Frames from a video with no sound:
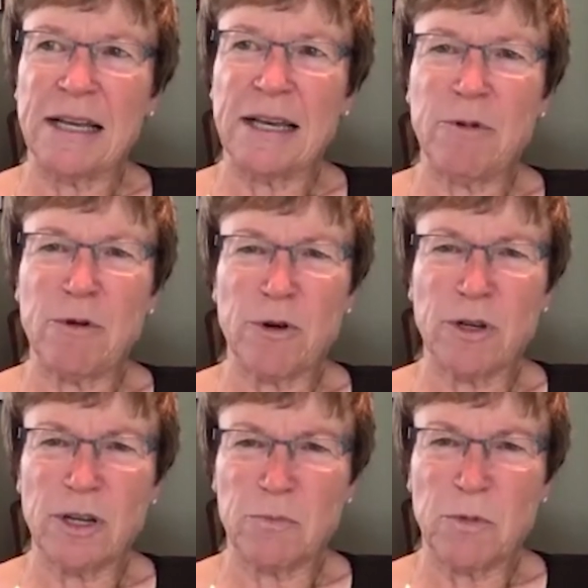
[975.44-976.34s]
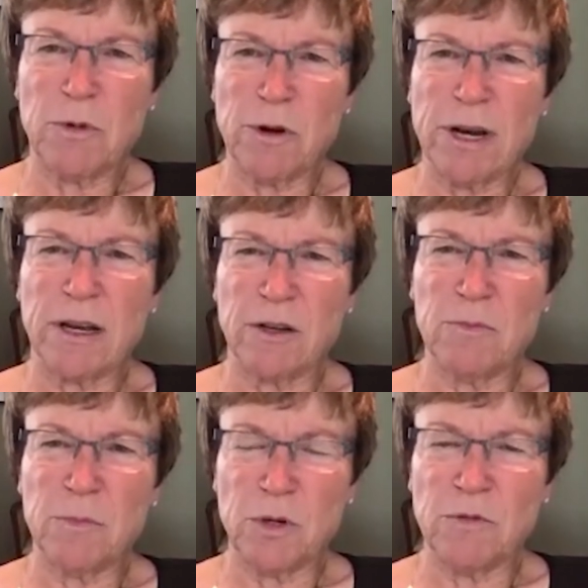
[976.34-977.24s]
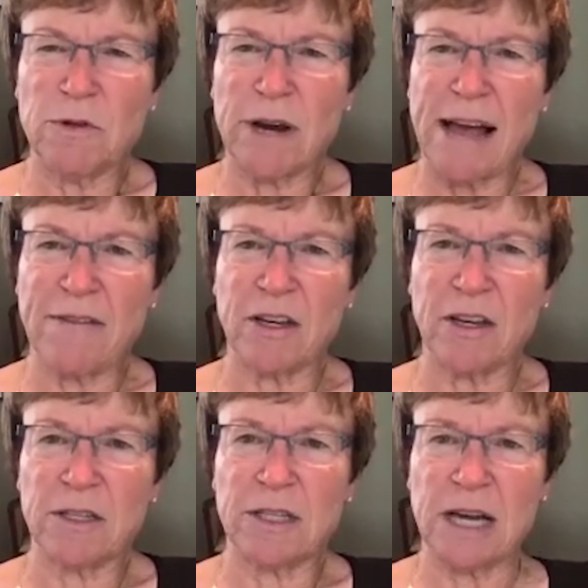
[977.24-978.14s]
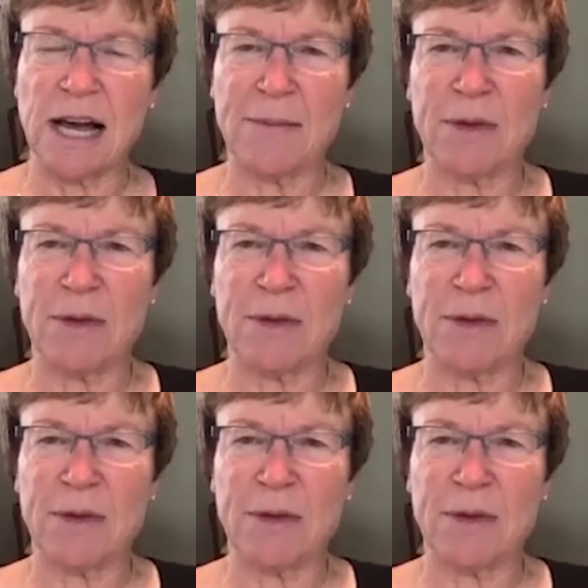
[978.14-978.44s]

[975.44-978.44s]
we were in a good mood, we were having a good time.